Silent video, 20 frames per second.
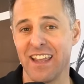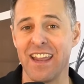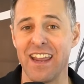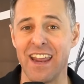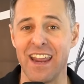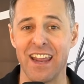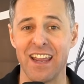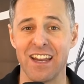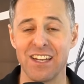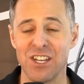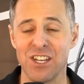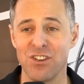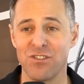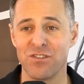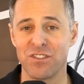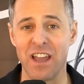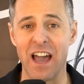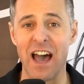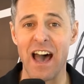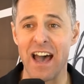and
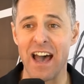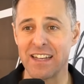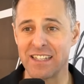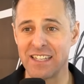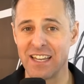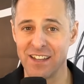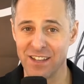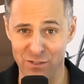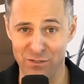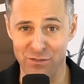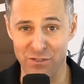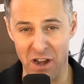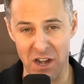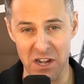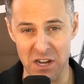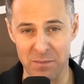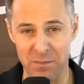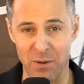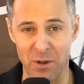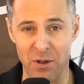you've got
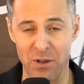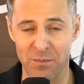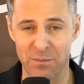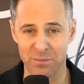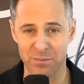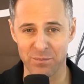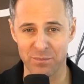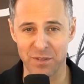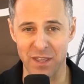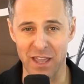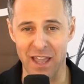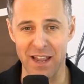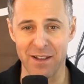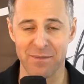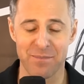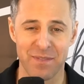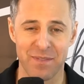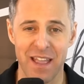variable, okay?